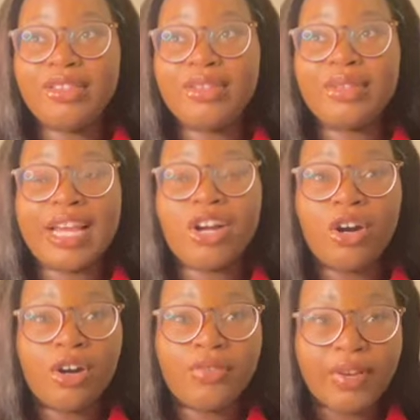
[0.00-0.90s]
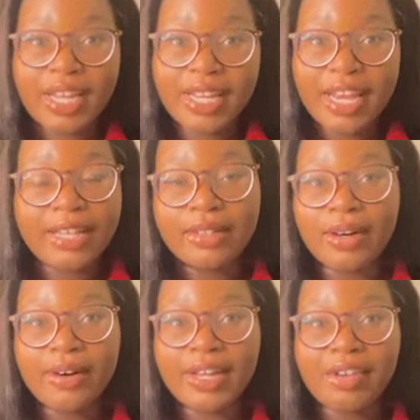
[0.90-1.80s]
like all freaking night
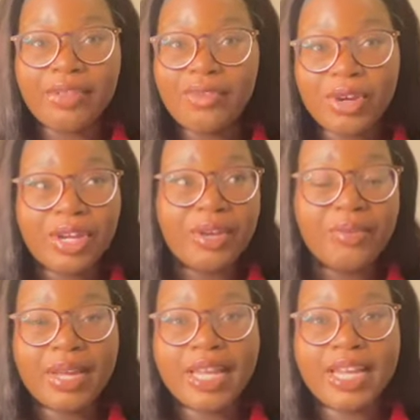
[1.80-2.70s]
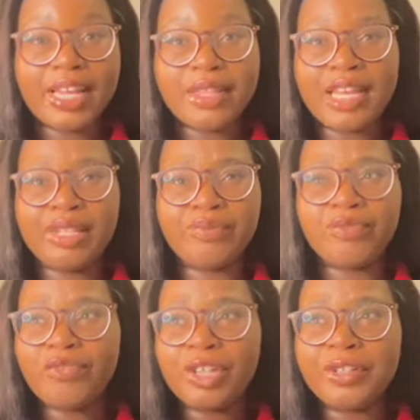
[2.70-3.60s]
long every freaking week, and then
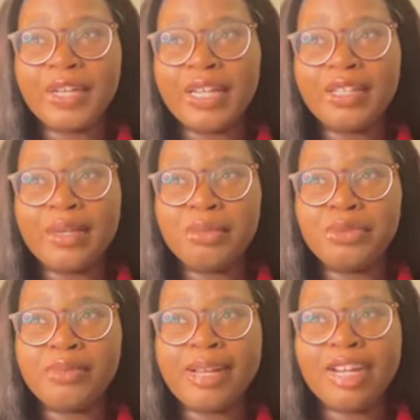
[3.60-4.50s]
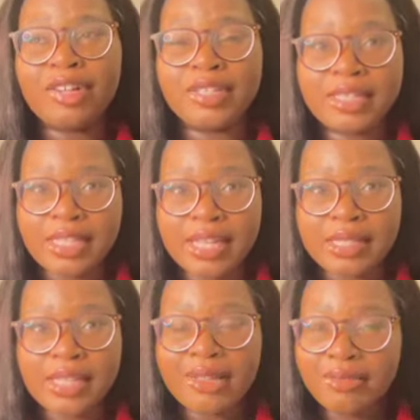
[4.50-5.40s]
for you to end up doing bad on that test.
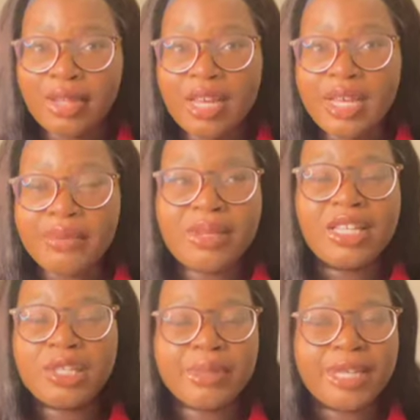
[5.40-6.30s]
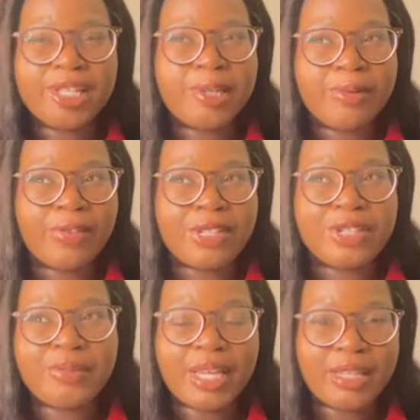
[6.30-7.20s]
And really it's because the
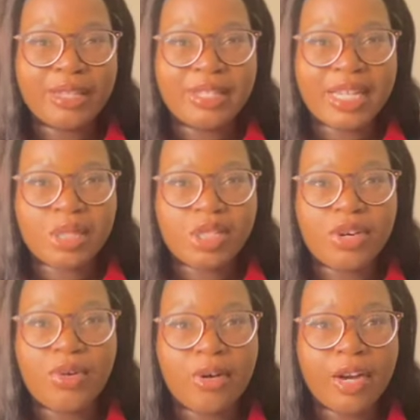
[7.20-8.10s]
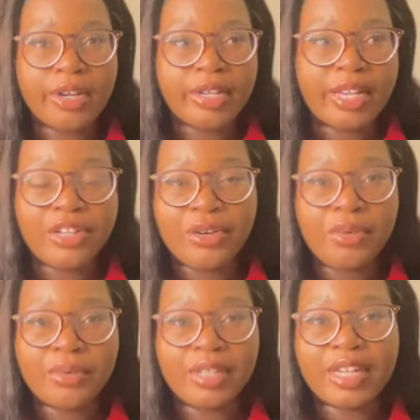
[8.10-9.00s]
professor made the test so hard that no
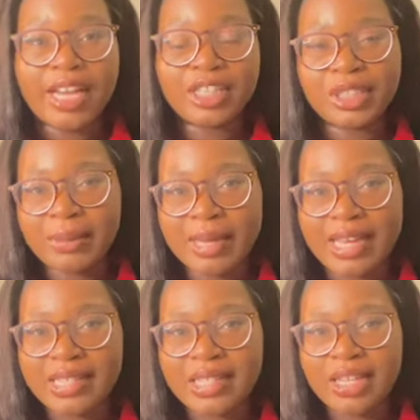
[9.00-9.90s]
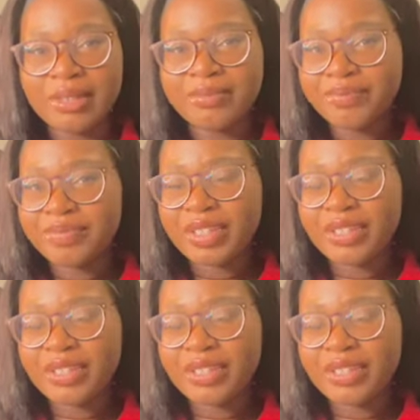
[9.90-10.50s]
one can actually pass it. And